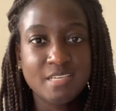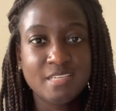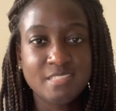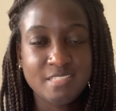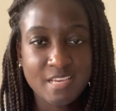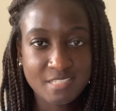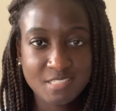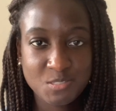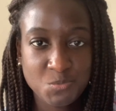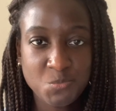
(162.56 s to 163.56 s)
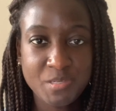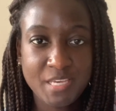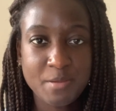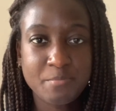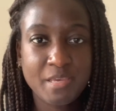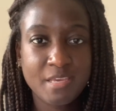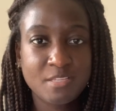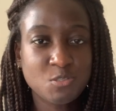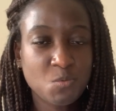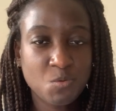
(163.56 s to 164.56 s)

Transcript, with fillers: Yes, we get paid. Don't